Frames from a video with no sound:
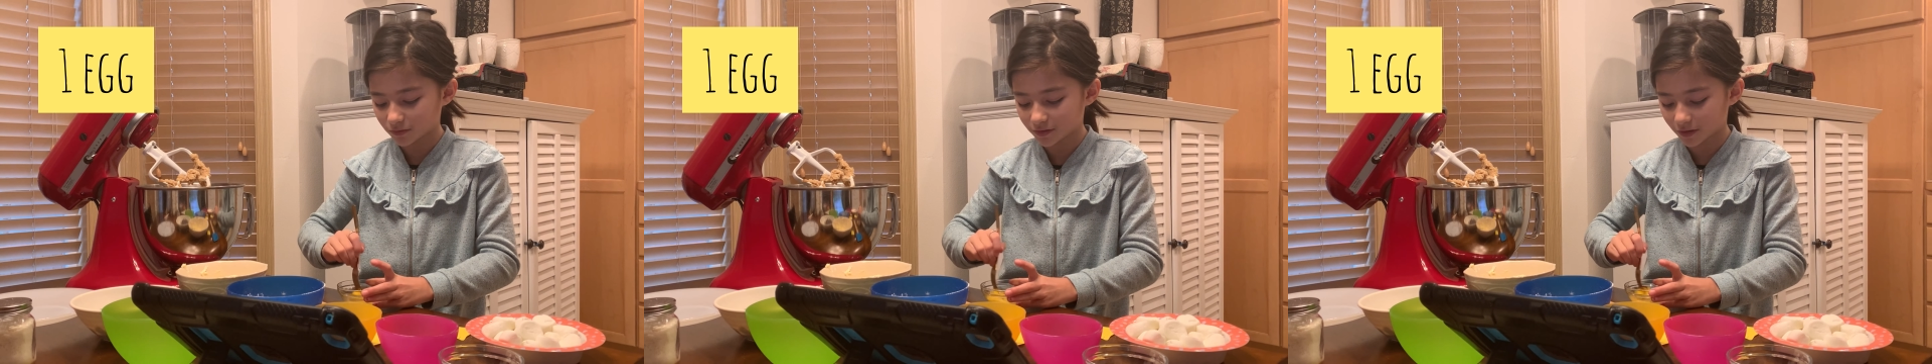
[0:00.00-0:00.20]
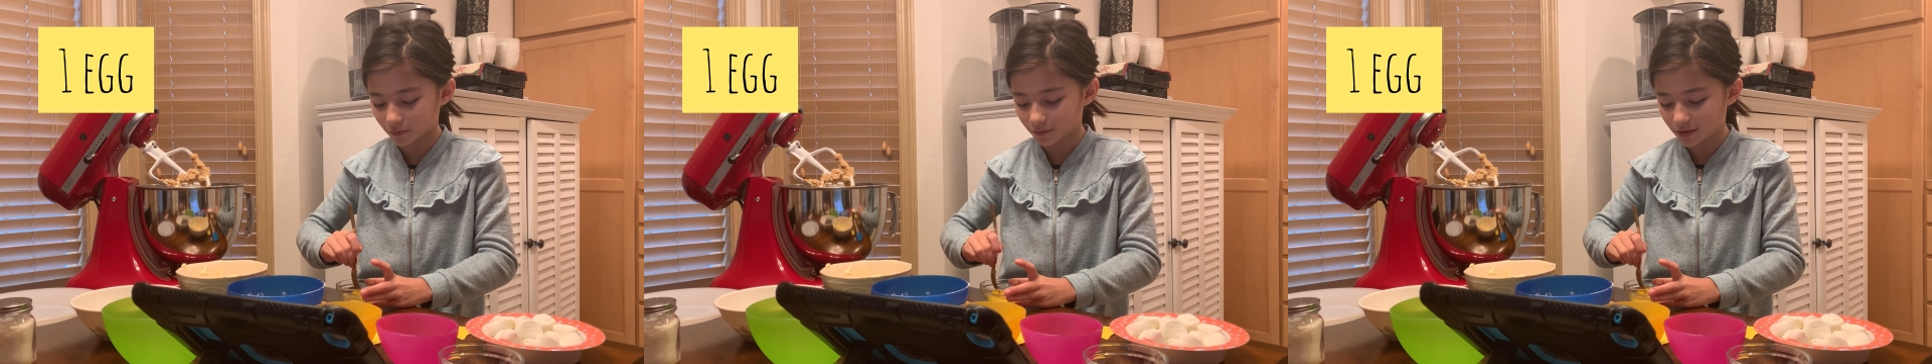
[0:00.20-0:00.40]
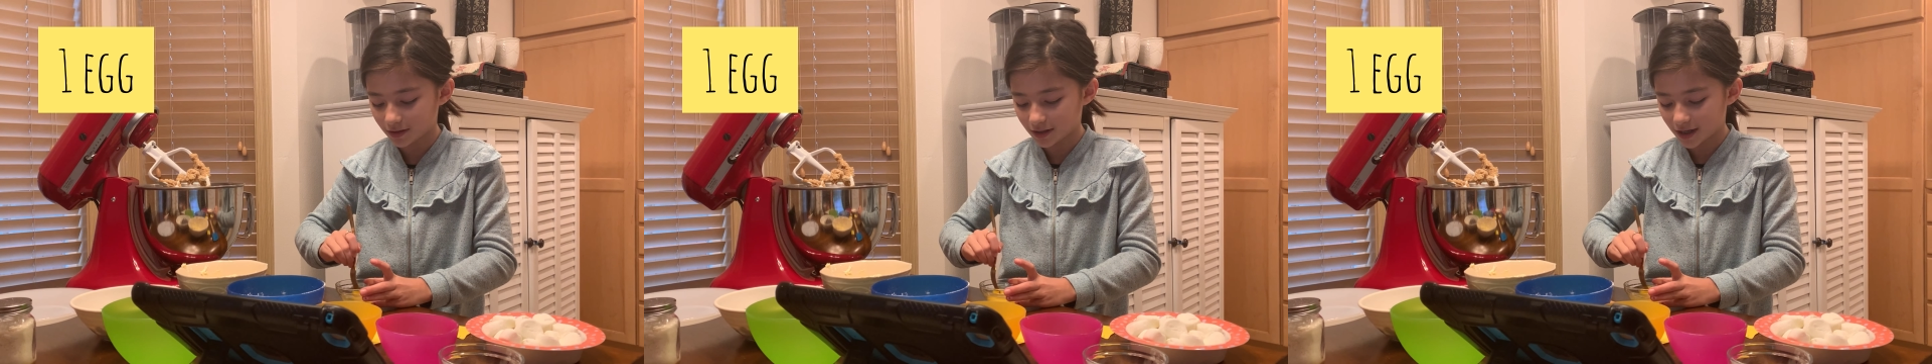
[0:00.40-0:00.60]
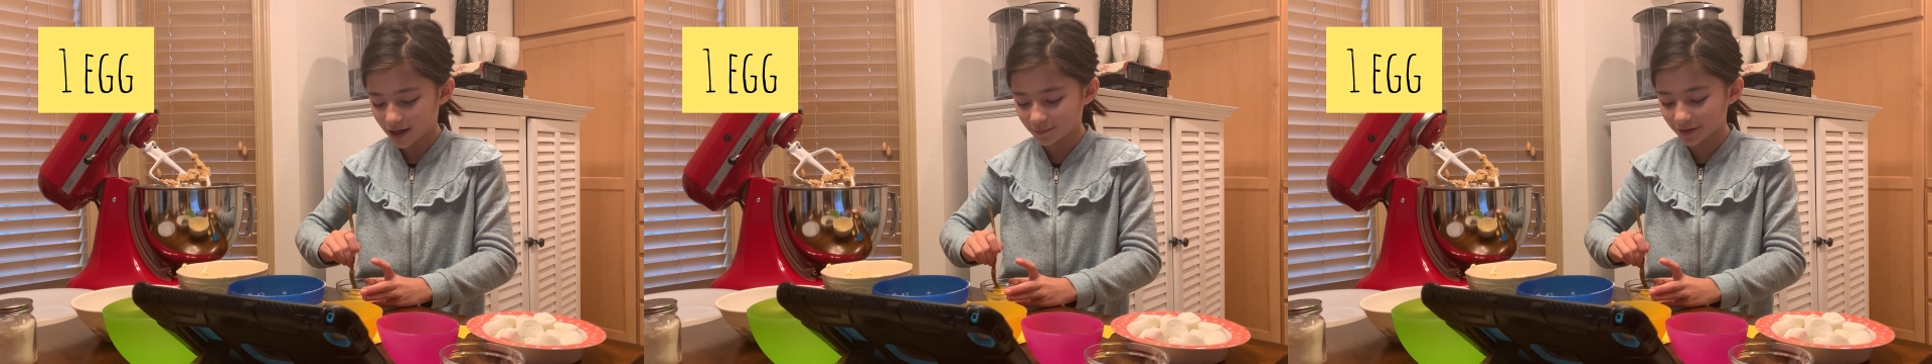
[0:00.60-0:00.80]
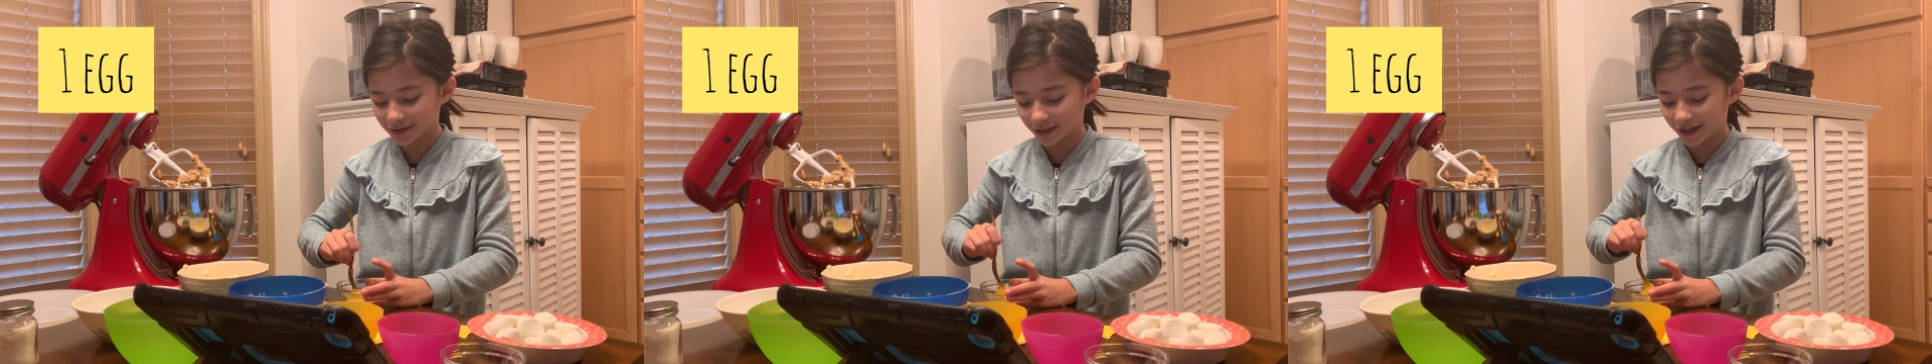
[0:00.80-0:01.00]
So I'm
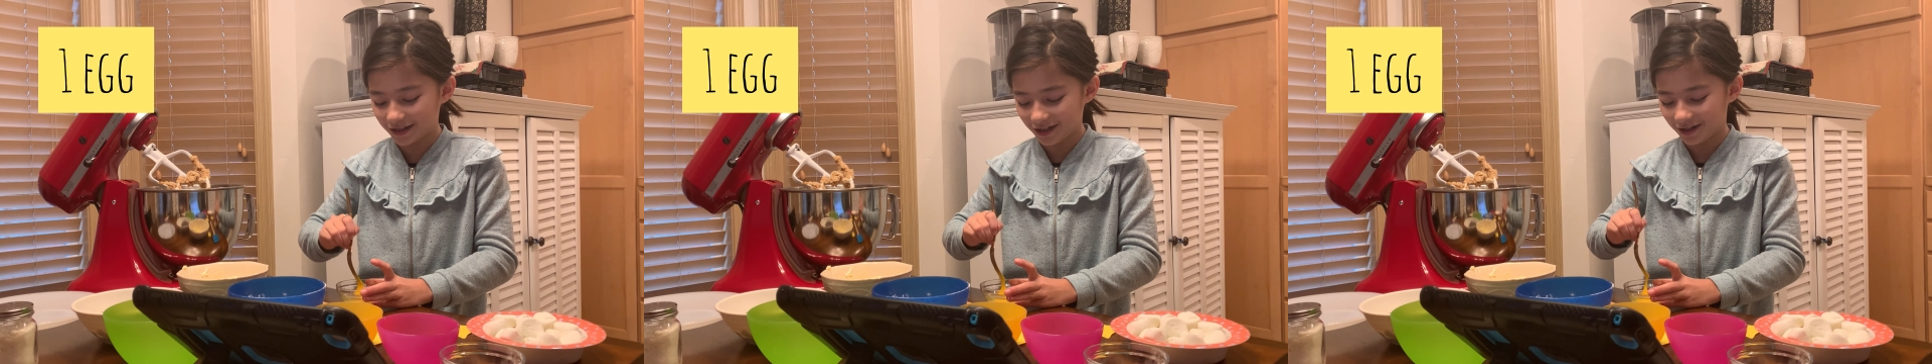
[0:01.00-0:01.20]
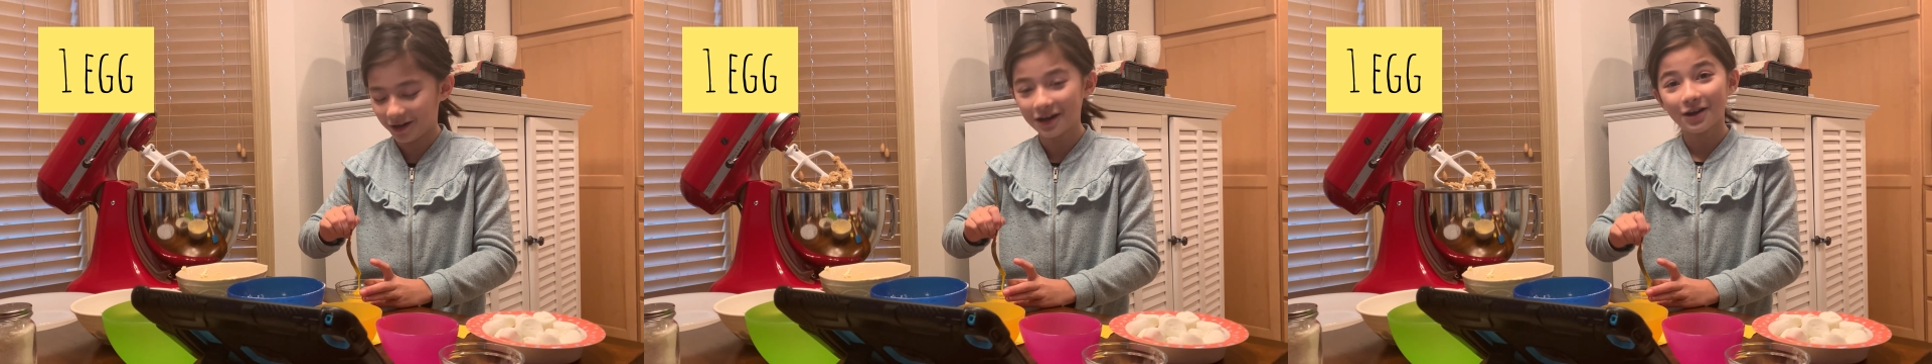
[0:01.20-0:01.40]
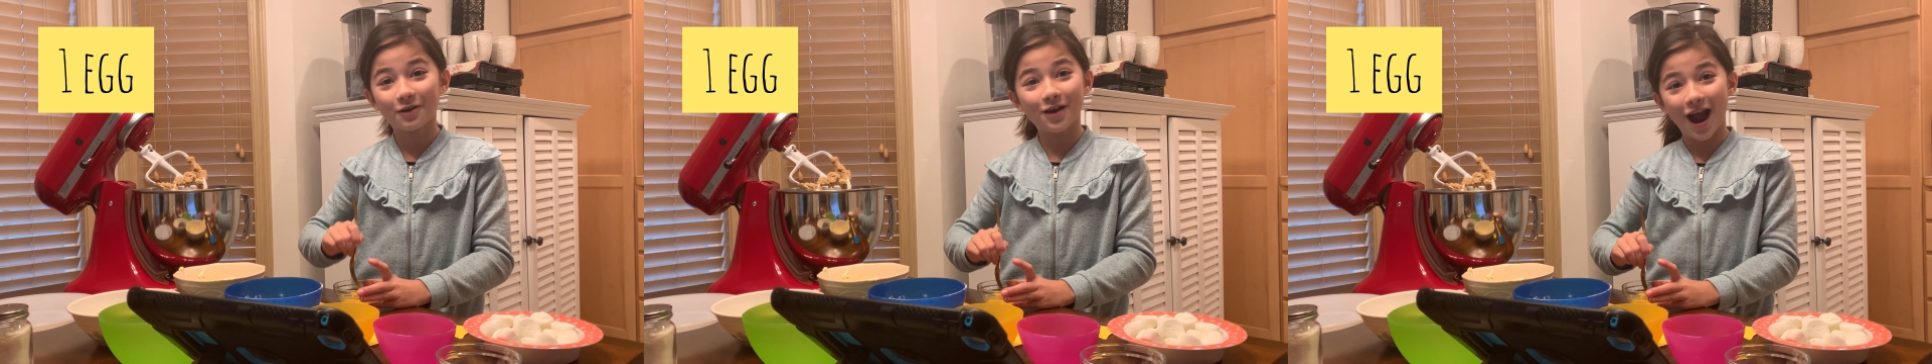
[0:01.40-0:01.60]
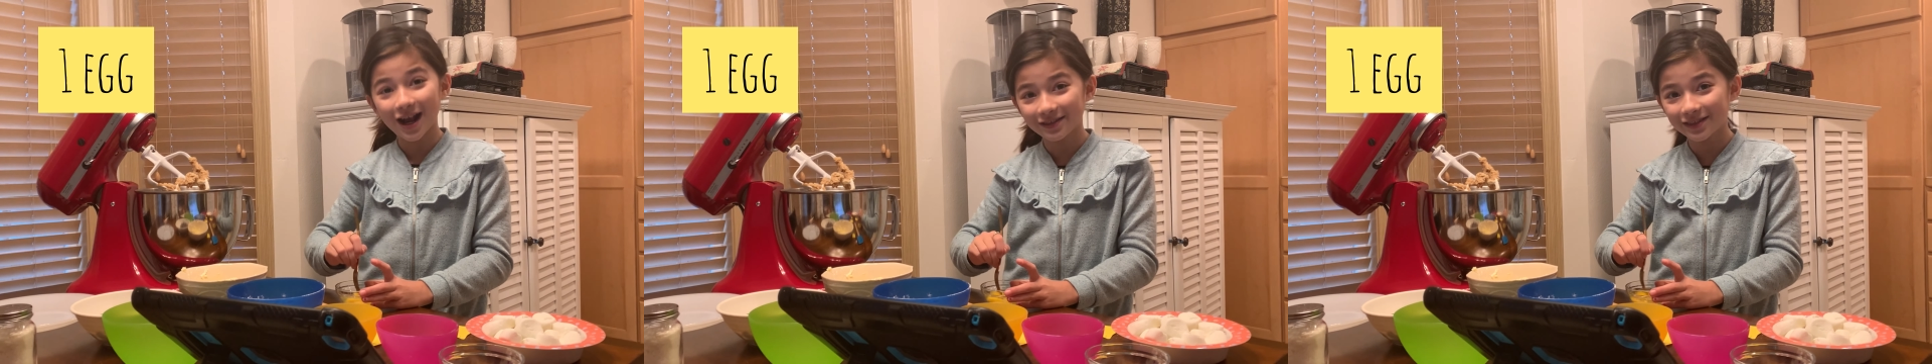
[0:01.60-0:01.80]
just gonna crack